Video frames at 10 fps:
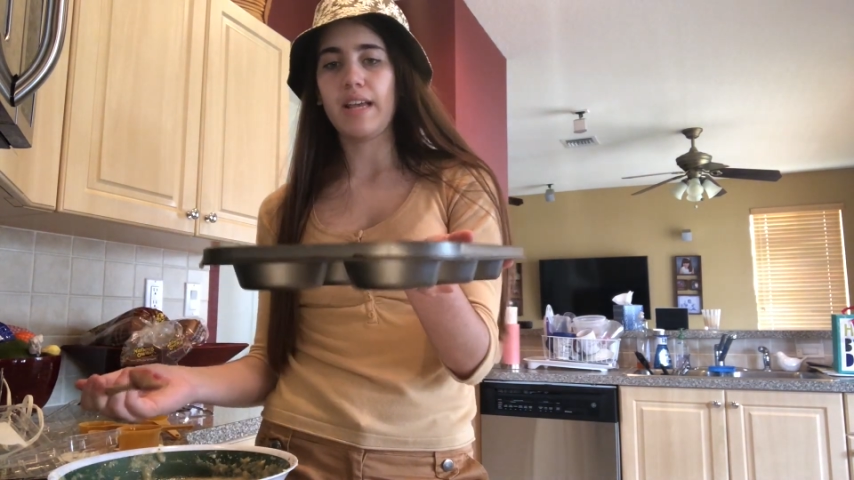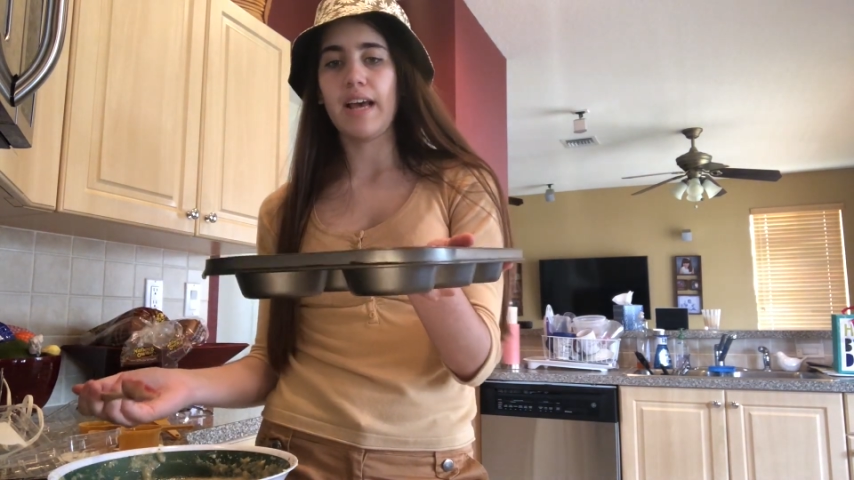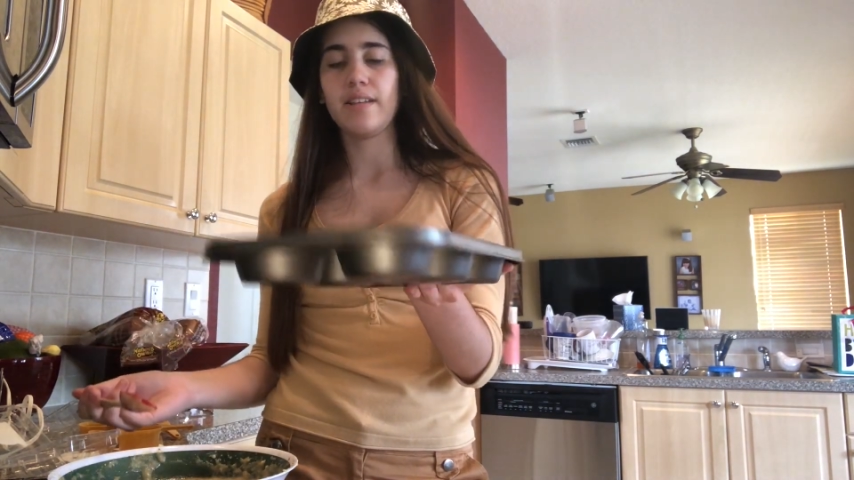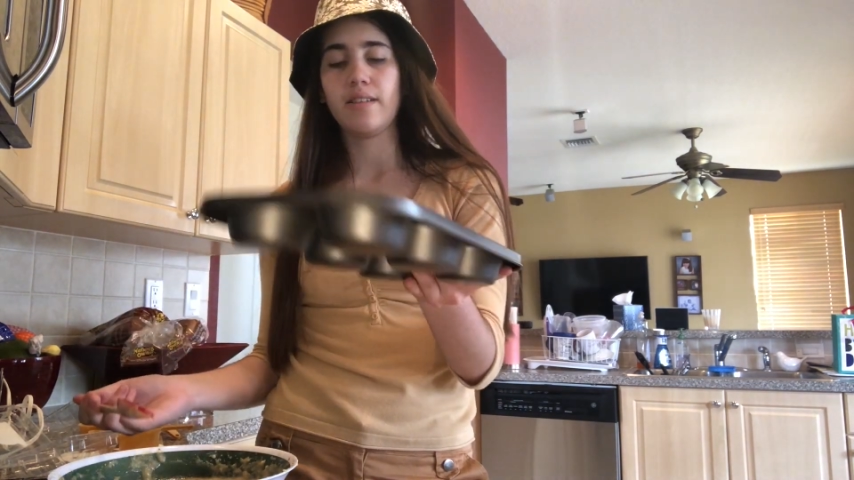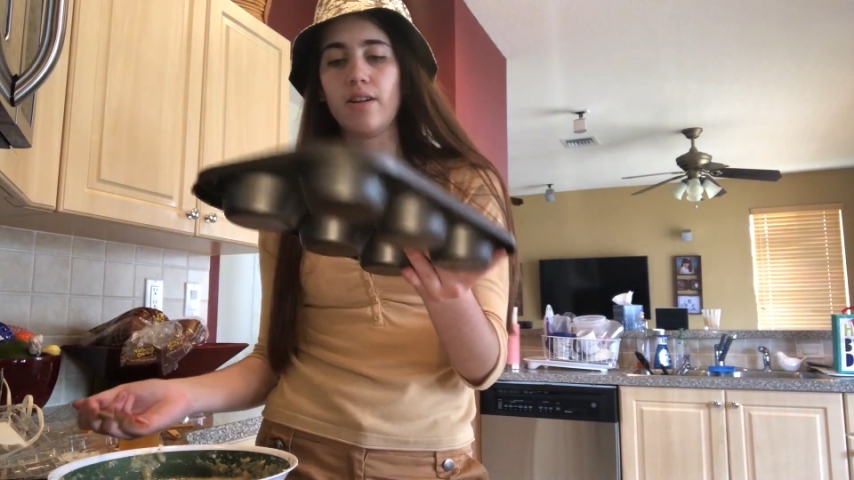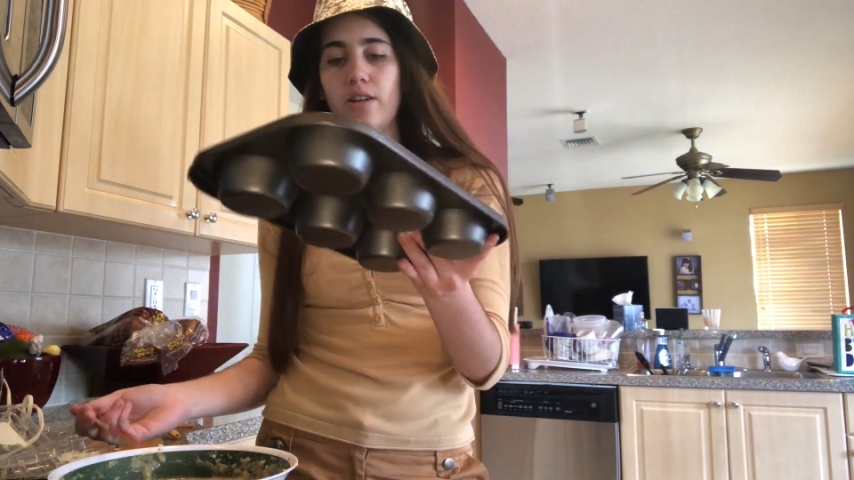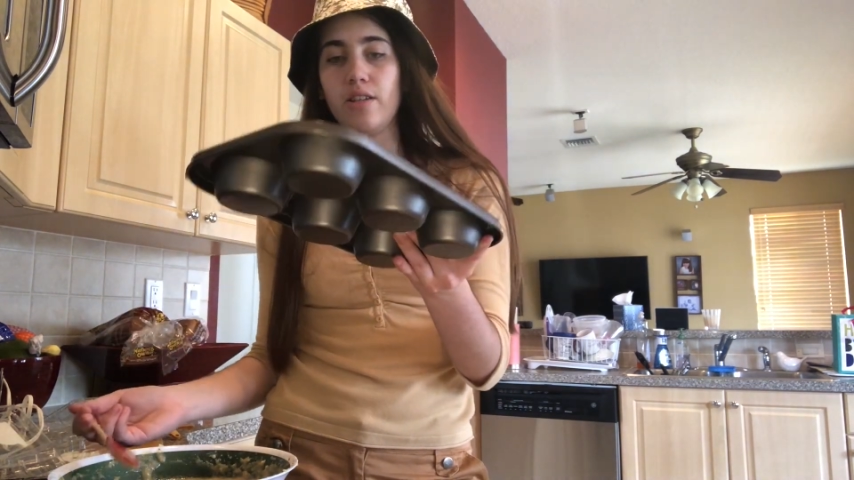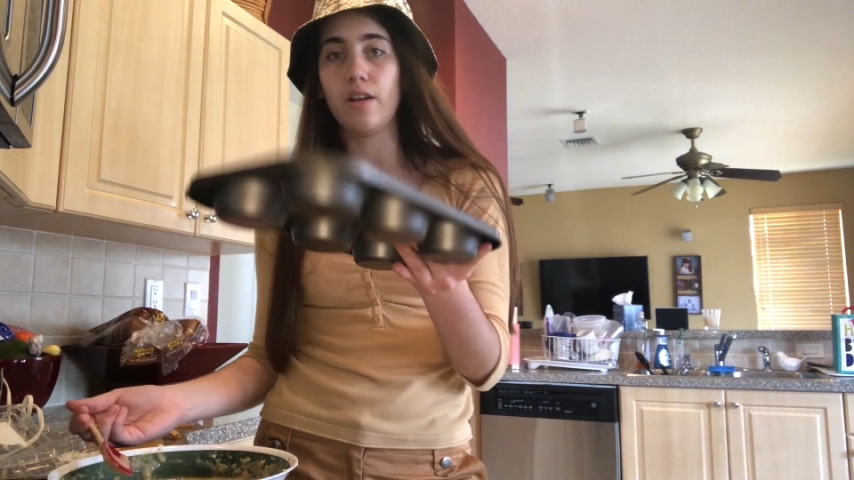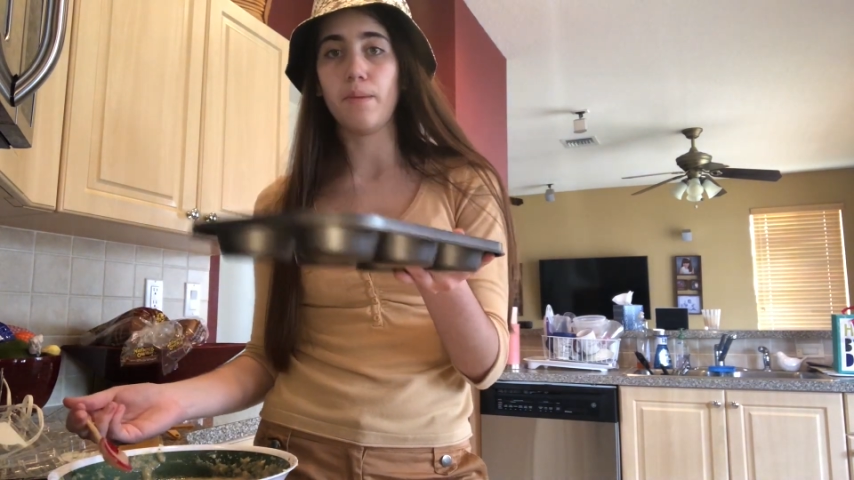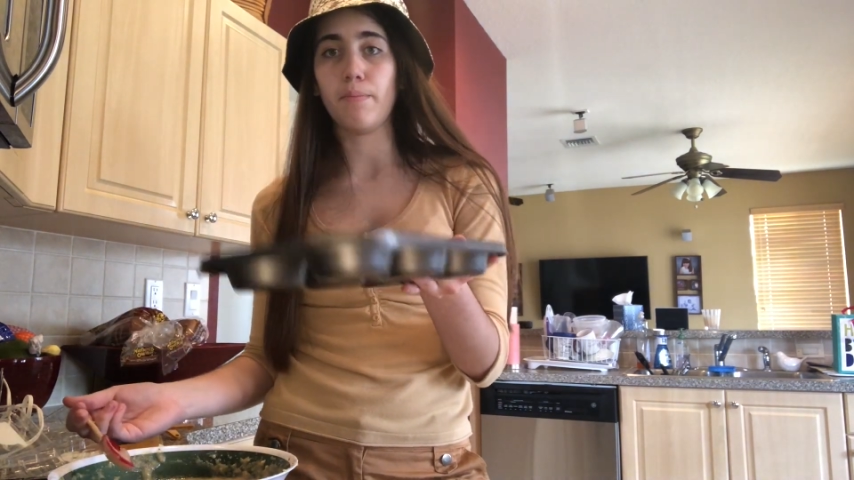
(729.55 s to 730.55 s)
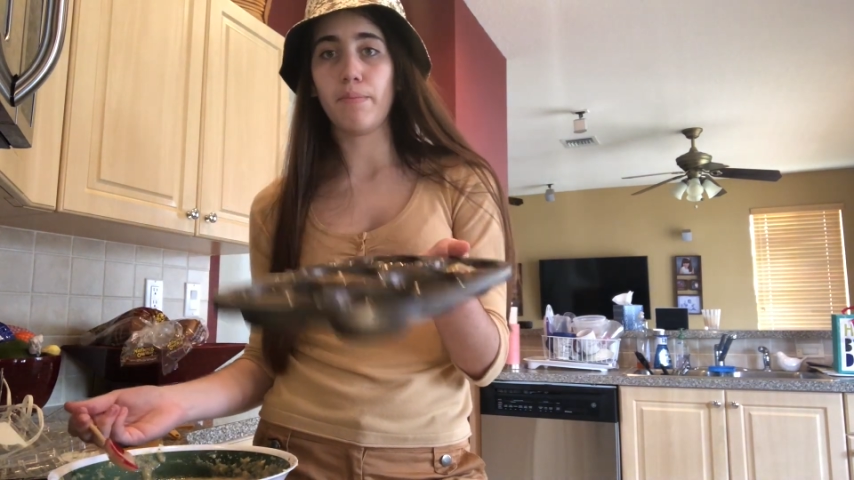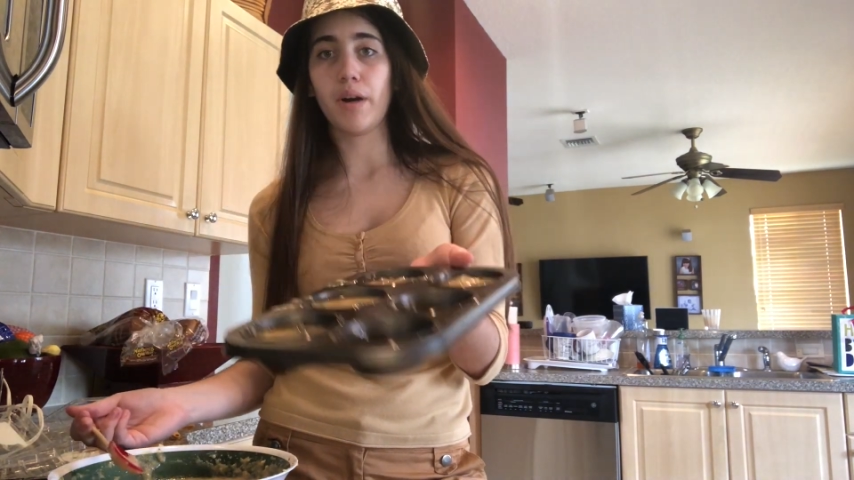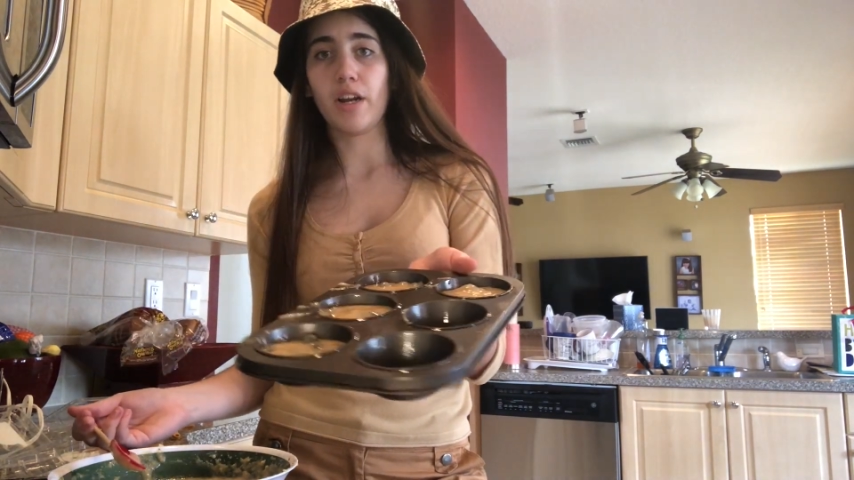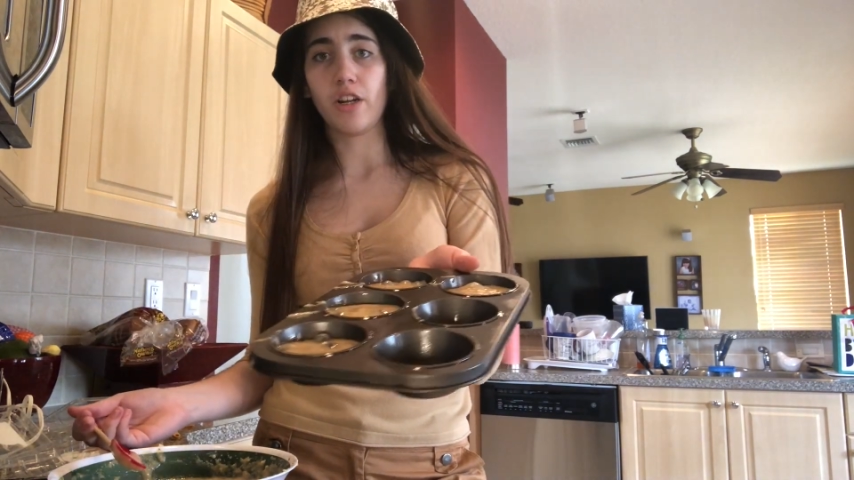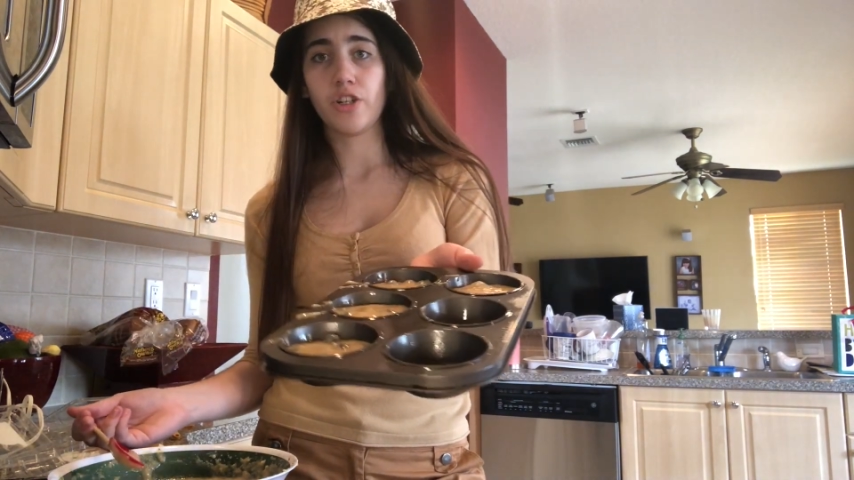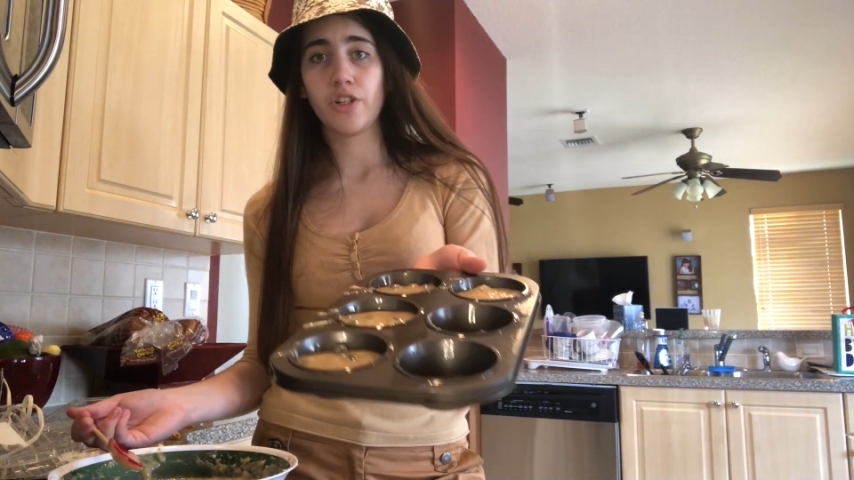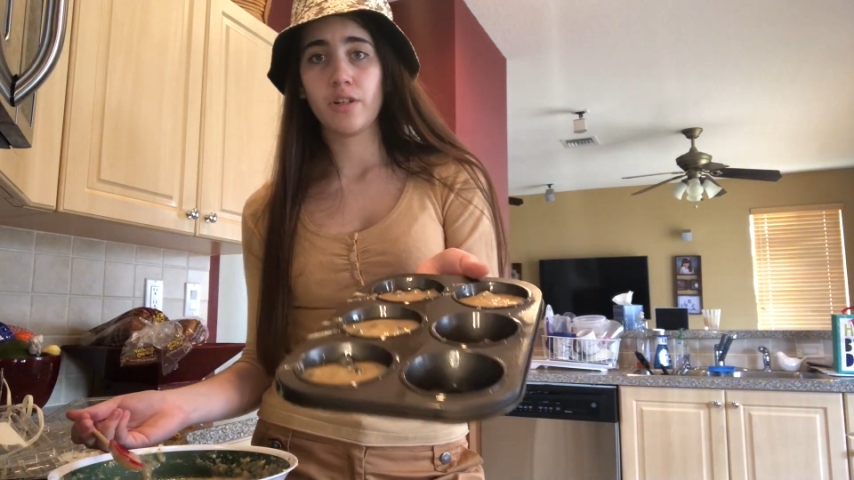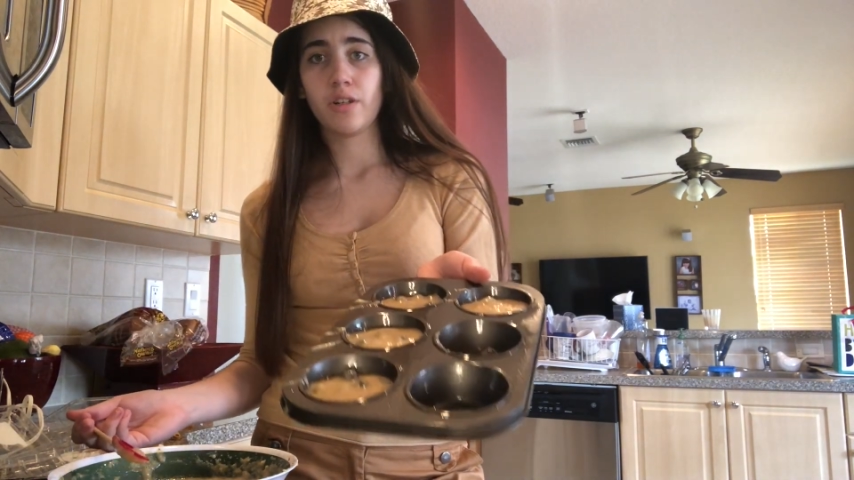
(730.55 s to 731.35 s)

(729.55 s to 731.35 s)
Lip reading: as there's a bunch